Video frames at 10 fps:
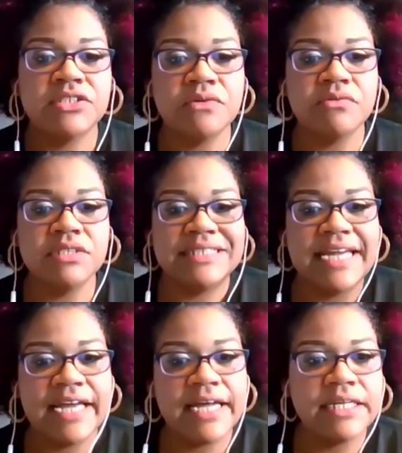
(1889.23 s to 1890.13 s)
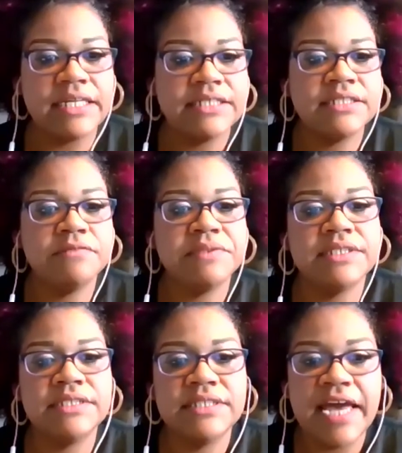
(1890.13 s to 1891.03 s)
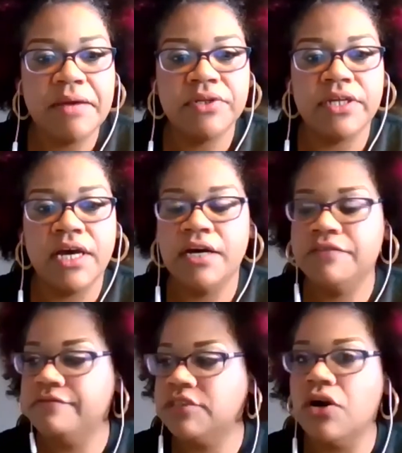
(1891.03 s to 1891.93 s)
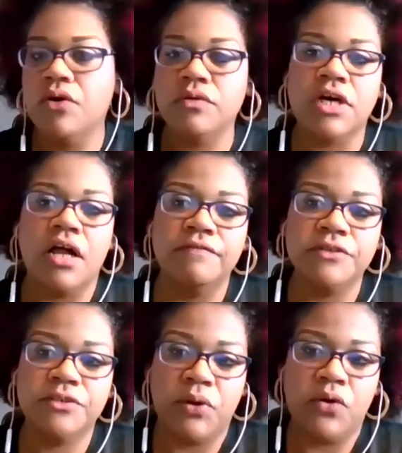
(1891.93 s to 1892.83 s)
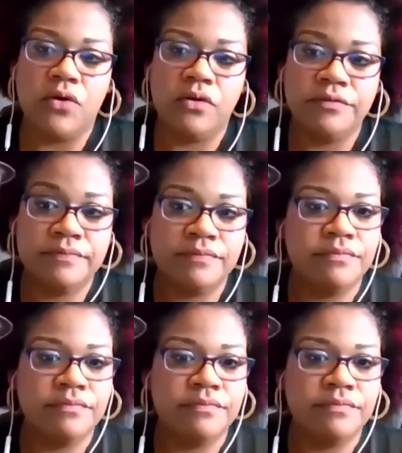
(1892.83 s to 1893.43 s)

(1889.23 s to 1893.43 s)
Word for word: So the stand needs to be stable enough to hold Oliver's bowl